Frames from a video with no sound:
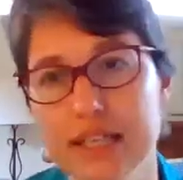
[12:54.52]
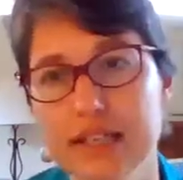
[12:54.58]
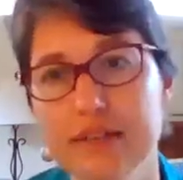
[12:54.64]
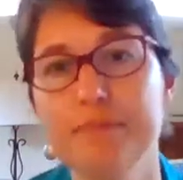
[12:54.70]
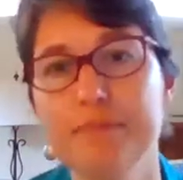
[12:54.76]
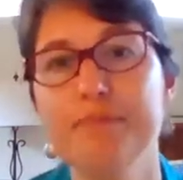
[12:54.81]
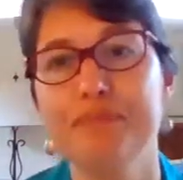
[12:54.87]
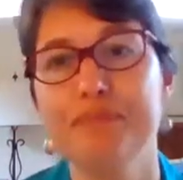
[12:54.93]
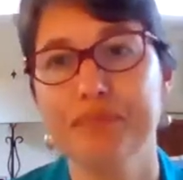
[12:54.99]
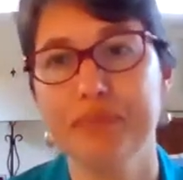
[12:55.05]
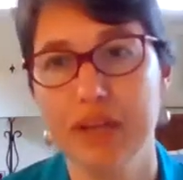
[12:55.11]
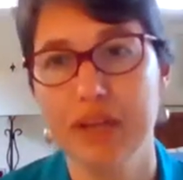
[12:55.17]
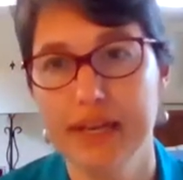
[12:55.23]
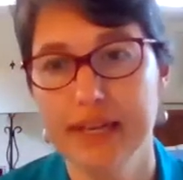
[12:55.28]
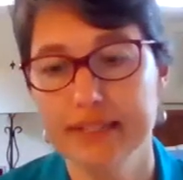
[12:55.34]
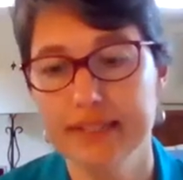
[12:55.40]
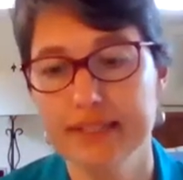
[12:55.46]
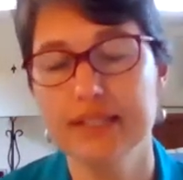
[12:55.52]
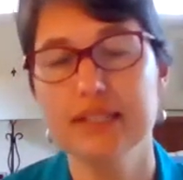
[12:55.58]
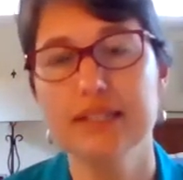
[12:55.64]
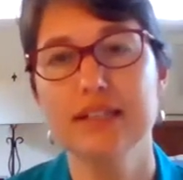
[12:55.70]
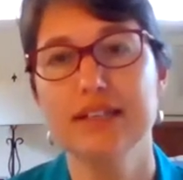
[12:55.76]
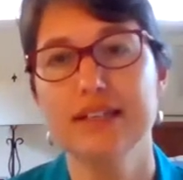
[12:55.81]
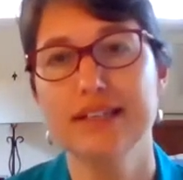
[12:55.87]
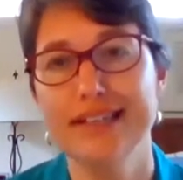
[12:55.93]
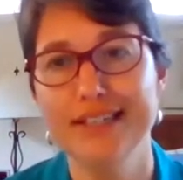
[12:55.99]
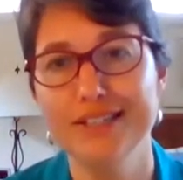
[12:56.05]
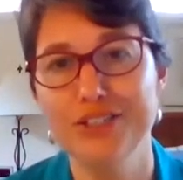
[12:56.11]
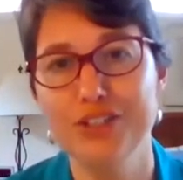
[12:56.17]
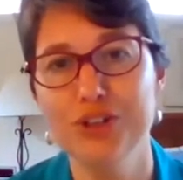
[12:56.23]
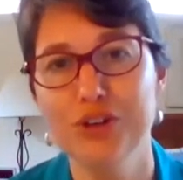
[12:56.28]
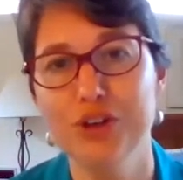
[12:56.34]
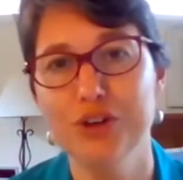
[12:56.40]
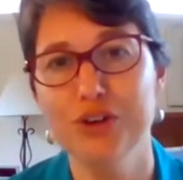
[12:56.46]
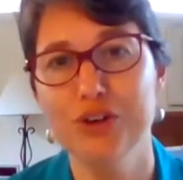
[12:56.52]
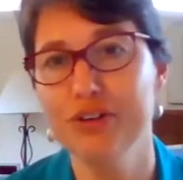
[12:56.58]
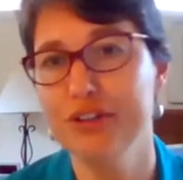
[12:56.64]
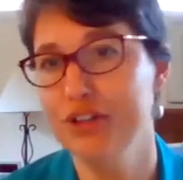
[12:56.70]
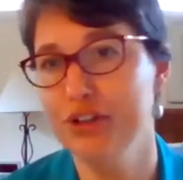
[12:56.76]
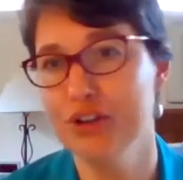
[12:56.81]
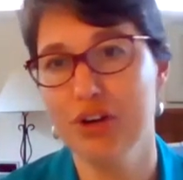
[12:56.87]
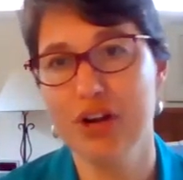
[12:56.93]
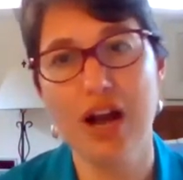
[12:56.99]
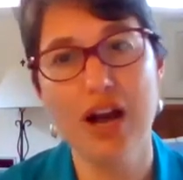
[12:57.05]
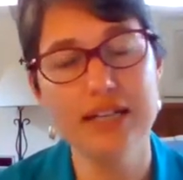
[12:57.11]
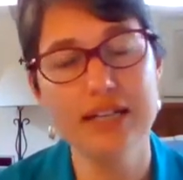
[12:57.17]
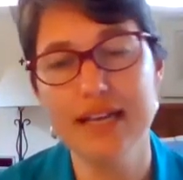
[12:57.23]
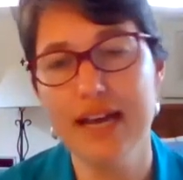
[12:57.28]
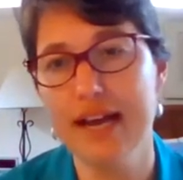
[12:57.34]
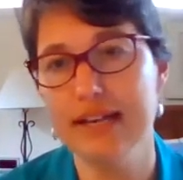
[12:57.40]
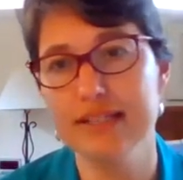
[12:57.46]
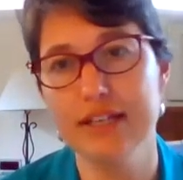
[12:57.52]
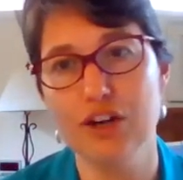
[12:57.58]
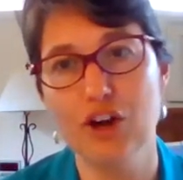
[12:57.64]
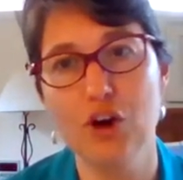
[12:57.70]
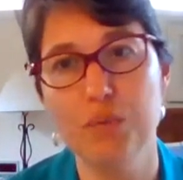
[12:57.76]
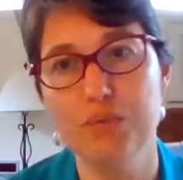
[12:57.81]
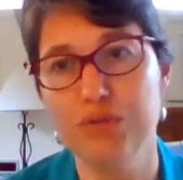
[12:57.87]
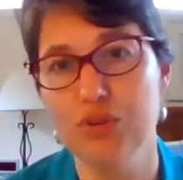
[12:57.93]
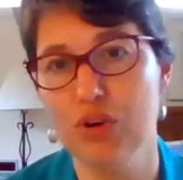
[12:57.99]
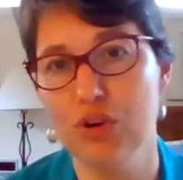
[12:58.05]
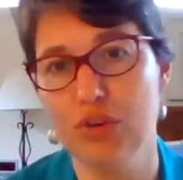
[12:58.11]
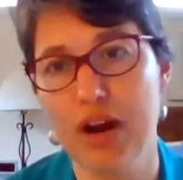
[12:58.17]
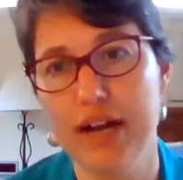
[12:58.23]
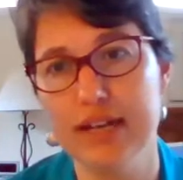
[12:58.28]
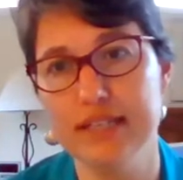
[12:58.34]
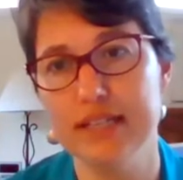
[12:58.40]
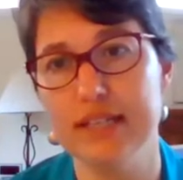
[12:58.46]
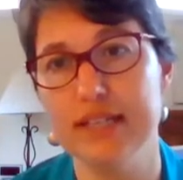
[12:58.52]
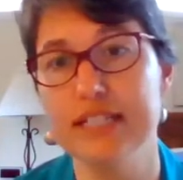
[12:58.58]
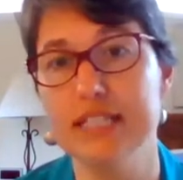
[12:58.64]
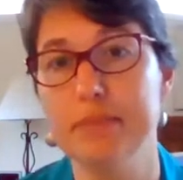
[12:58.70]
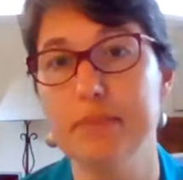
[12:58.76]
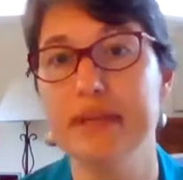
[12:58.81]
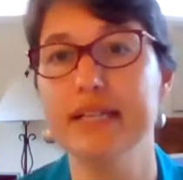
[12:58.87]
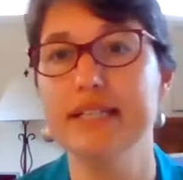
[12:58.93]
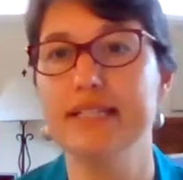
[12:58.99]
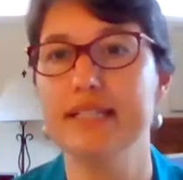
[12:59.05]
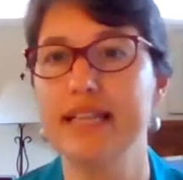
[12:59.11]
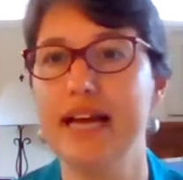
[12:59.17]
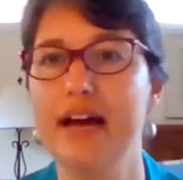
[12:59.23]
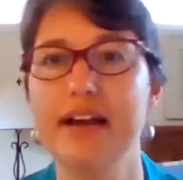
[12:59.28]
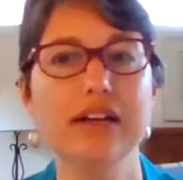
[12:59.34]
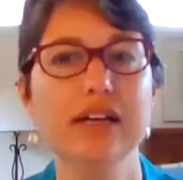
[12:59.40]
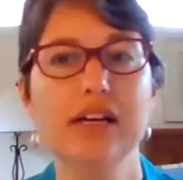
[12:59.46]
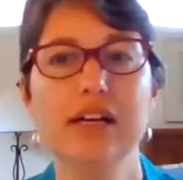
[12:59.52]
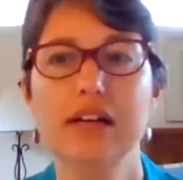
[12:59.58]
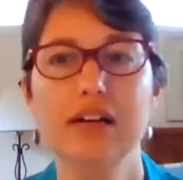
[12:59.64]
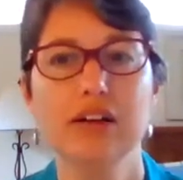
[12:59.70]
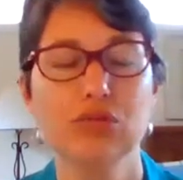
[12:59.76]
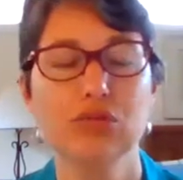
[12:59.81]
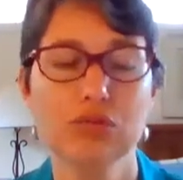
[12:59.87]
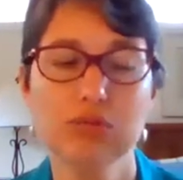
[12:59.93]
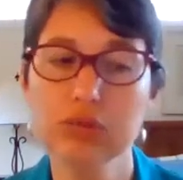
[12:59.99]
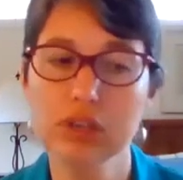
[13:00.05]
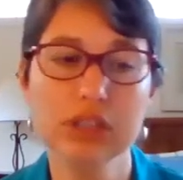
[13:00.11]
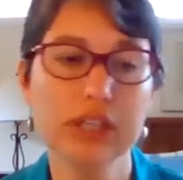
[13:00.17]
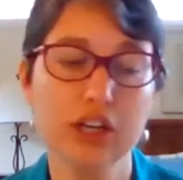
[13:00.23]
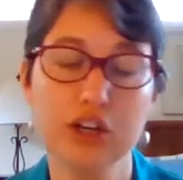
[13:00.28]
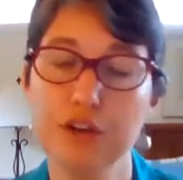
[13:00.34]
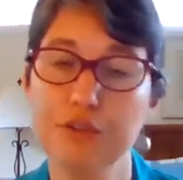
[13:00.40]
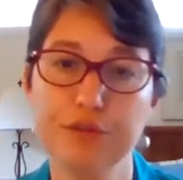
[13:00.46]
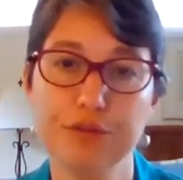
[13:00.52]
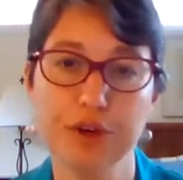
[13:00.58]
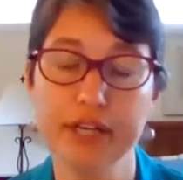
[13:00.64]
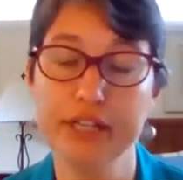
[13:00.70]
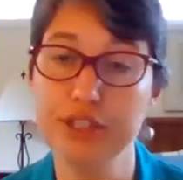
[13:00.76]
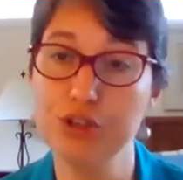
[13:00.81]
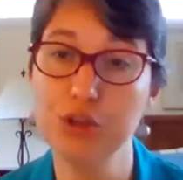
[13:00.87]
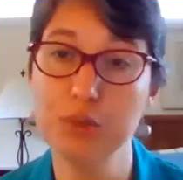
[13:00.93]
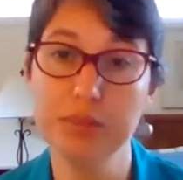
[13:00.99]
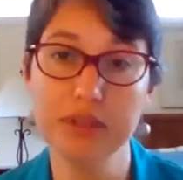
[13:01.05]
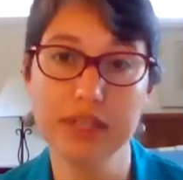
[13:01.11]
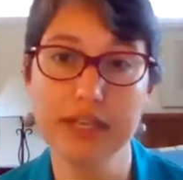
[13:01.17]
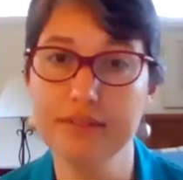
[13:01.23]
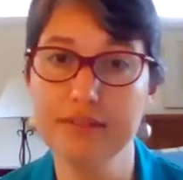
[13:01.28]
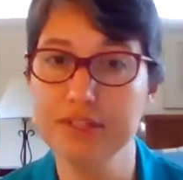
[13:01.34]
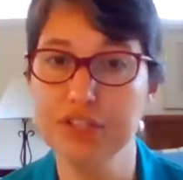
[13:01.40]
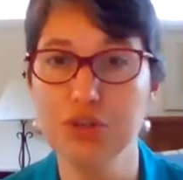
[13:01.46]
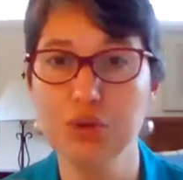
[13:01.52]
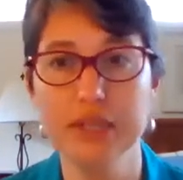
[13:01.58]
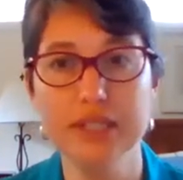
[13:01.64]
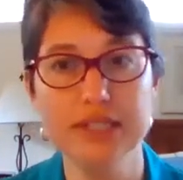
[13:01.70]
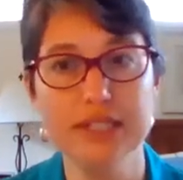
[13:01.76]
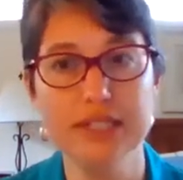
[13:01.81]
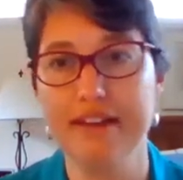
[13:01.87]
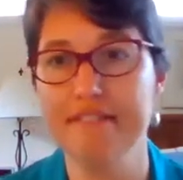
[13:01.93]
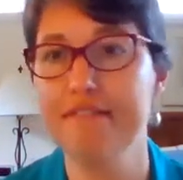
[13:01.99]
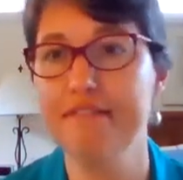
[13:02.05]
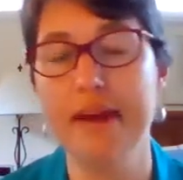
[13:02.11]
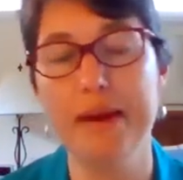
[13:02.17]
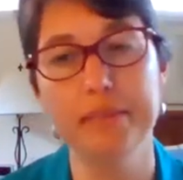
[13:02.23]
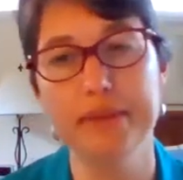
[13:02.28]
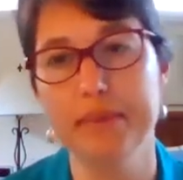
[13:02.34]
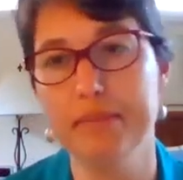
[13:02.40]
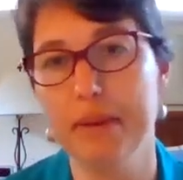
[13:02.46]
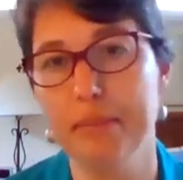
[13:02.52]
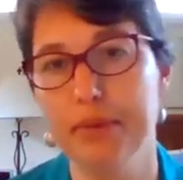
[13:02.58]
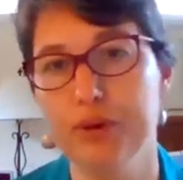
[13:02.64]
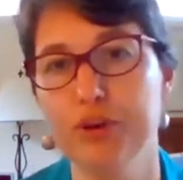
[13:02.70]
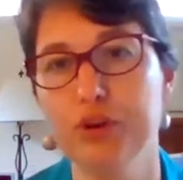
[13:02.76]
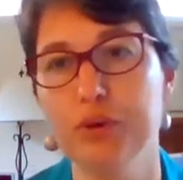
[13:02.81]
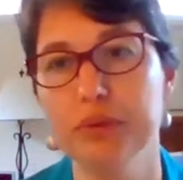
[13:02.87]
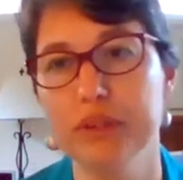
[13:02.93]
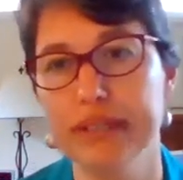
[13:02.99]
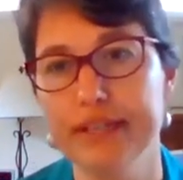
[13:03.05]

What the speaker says: that it's your contacts at Hopeful Horizons, but it's that really good friend who believes you. It's that family member who